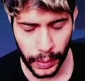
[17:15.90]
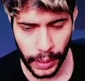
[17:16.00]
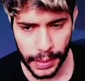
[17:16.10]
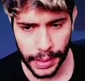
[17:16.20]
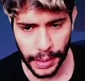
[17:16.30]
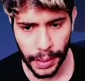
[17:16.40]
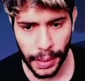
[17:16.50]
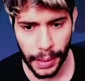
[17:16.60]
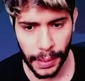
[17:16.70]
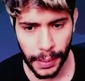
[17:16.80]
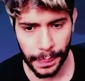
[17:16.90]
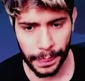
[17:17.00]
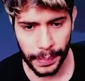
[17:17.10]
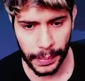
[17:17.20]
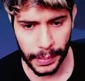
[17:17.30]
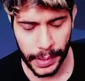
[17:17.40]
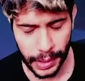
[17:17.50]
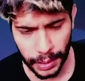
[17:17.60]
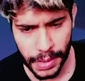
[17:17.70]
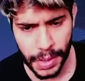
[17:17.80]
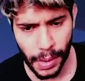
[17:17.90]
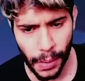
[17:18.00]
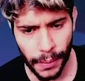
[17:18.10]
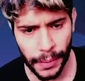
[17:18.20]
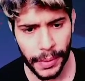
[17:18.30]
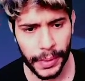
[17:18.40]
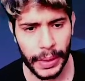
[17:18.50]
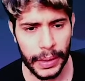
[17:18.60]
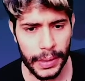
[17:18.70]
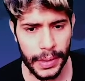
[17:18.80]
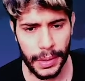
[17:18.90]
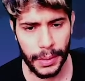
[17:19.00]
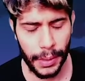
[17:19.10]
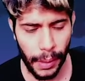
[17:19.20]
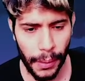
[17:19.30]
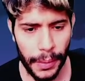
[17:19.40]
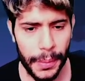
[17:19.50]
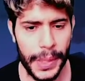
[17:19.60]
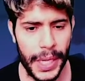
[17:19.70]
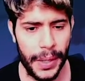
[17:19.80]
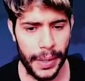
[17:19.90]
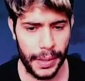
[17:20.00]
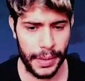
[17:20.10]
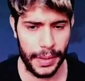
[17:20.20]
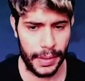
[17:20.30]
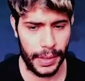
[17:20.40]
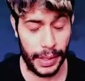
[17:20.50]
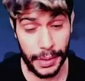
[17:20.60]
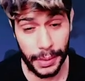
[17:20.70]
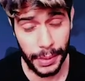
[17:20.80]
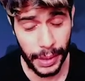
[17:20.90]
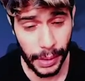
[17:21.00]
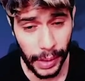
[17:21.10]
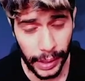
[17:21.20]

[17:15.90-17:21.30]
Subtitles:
So, still not over. Still not over because thanks to Ditto, I